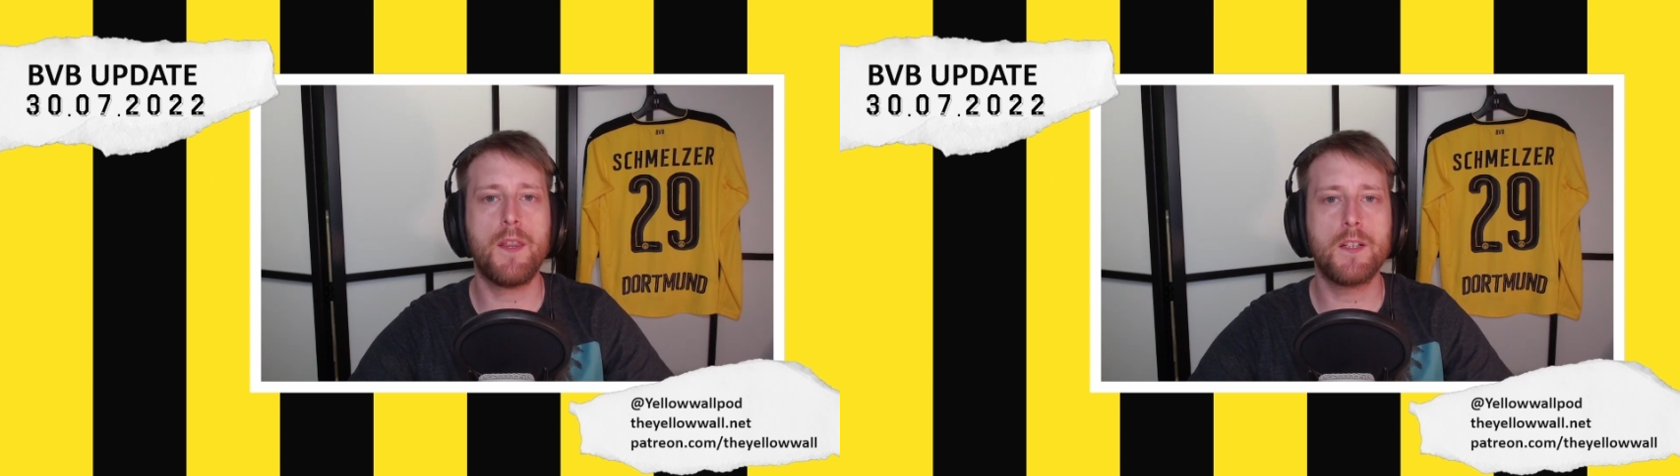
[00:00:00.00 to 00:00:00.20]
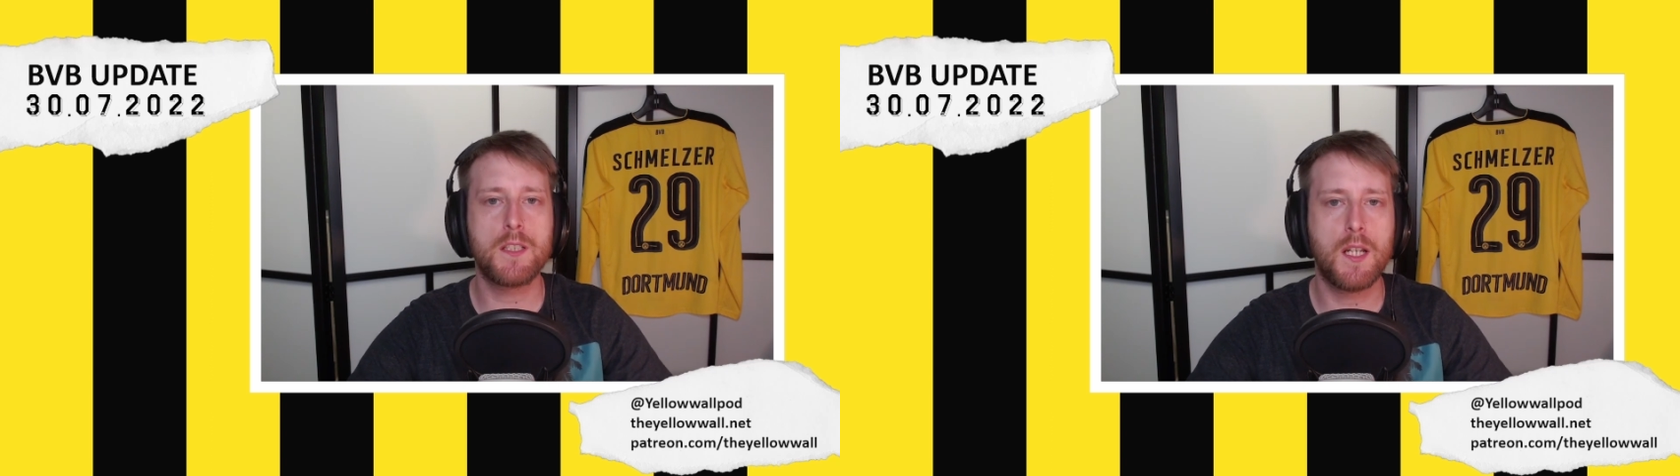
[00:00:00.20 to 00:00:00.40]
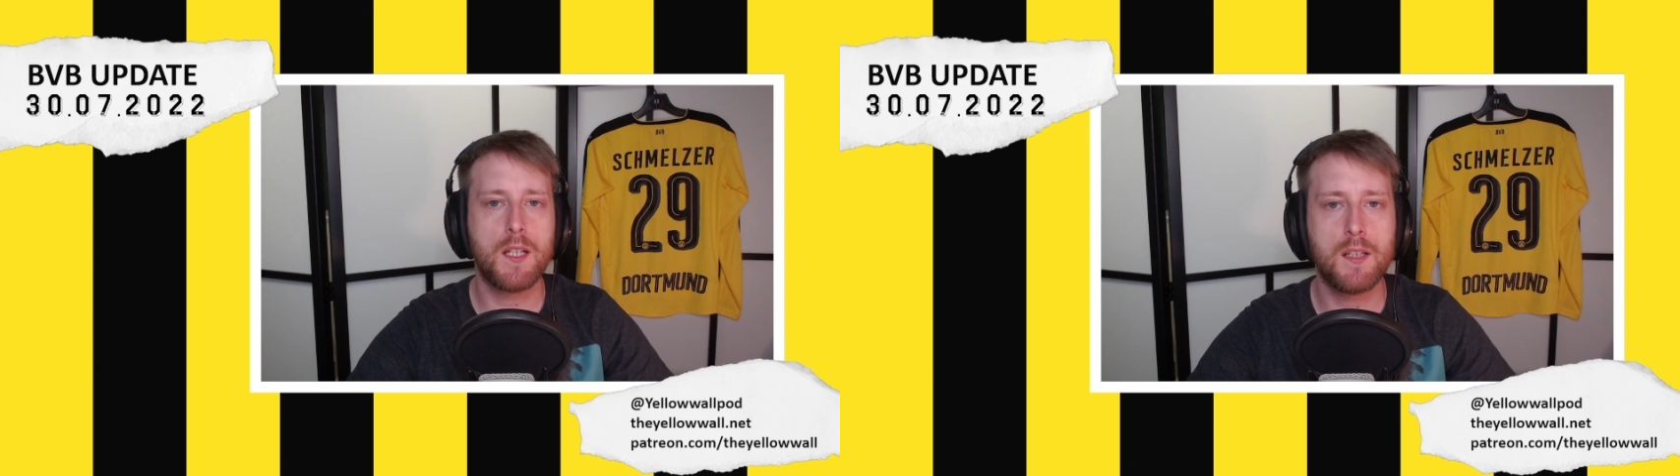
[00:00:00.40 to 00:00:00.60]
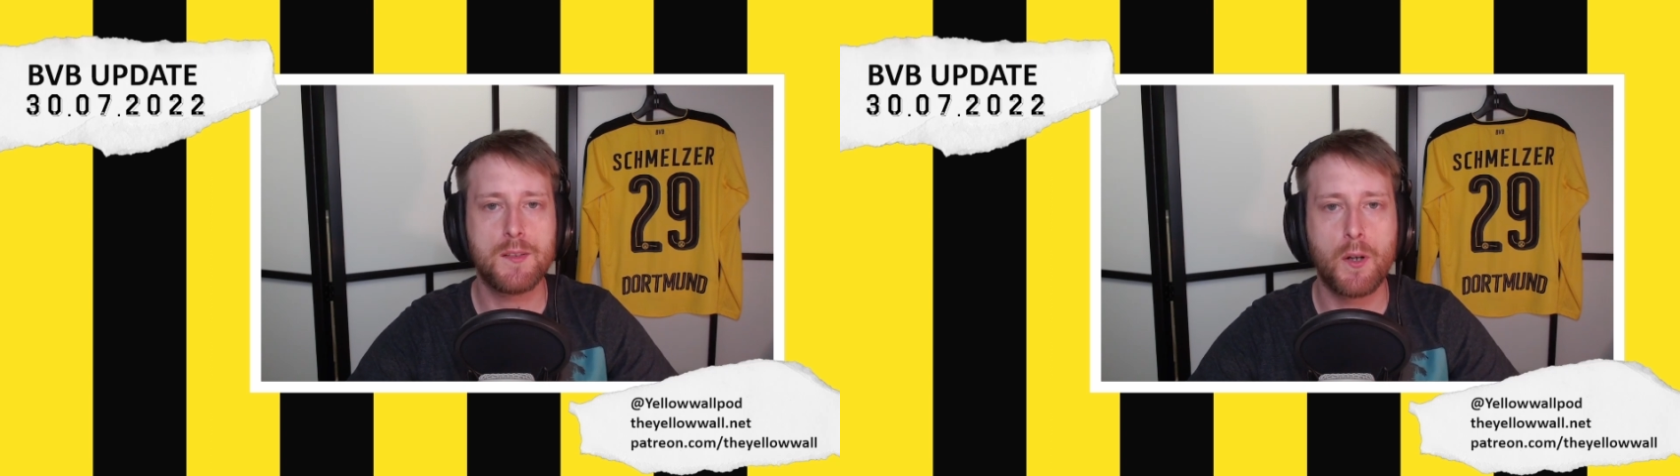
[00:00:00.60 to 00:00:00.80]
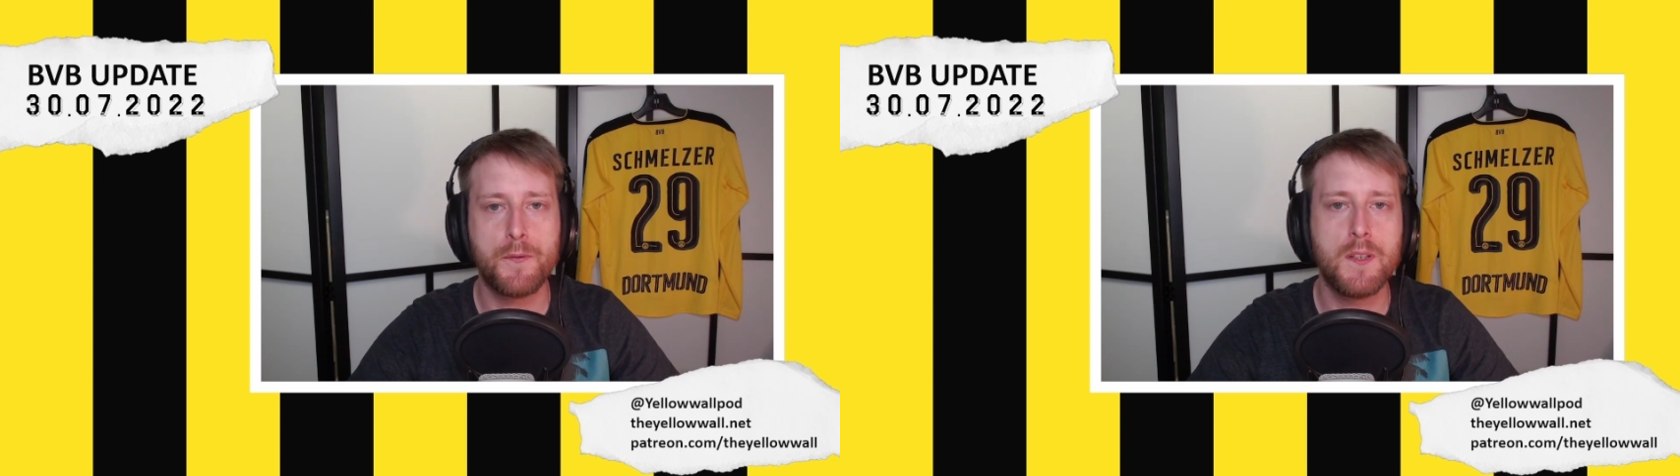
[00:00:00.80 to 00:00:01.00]
other
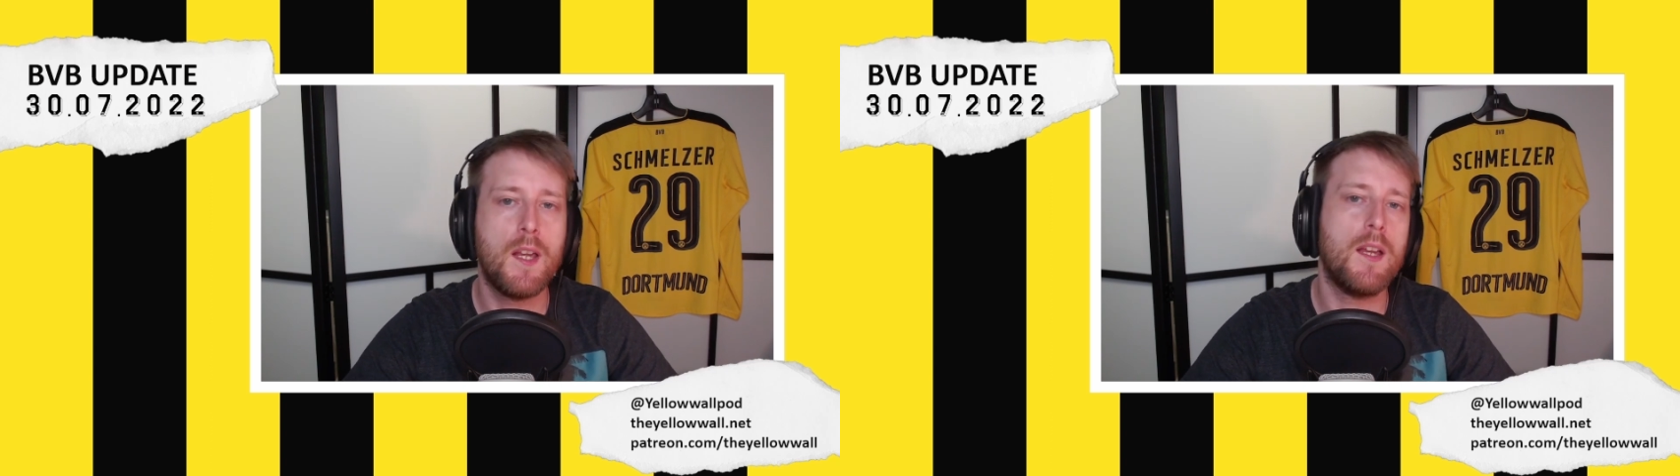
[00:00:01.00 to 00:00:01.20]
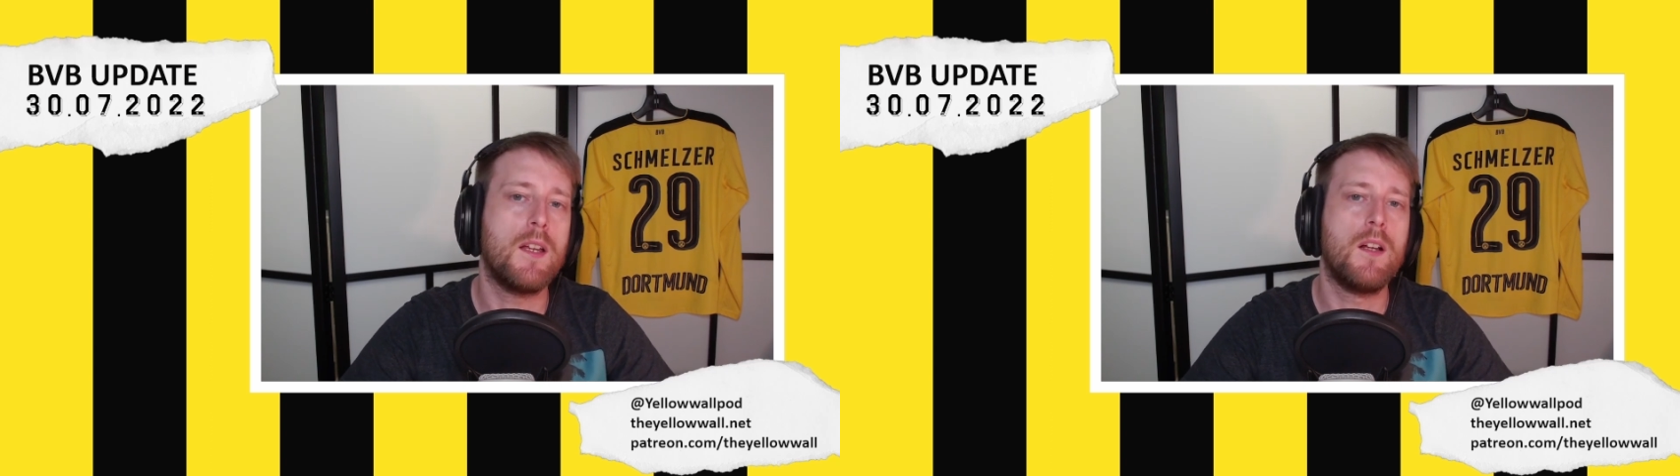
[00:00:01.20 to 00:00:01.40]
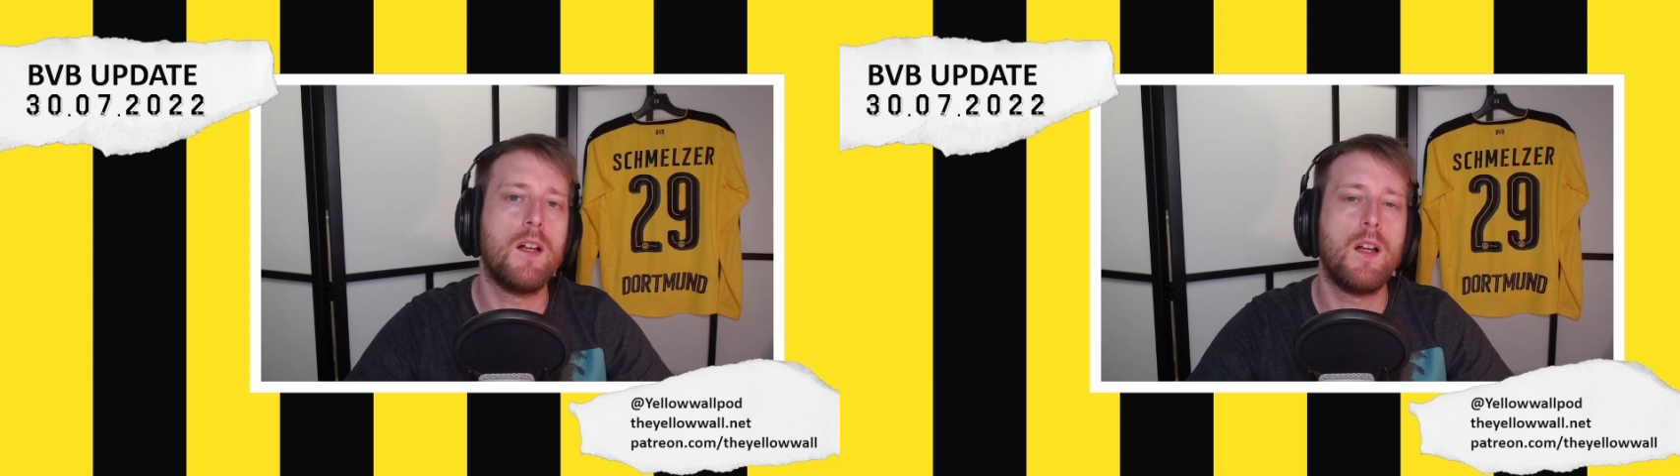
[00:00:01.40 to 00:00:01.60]
shenanigans of the day.